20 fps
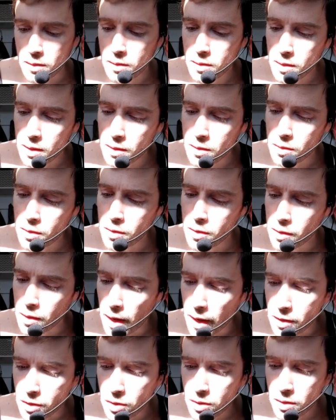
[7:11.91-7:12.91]
center,
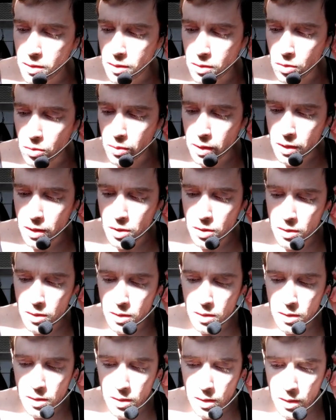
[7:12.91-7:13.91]
edges, and directions
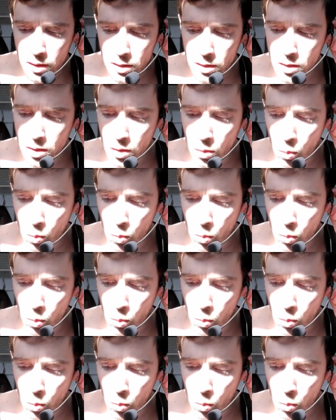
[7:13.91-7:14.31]
of studs,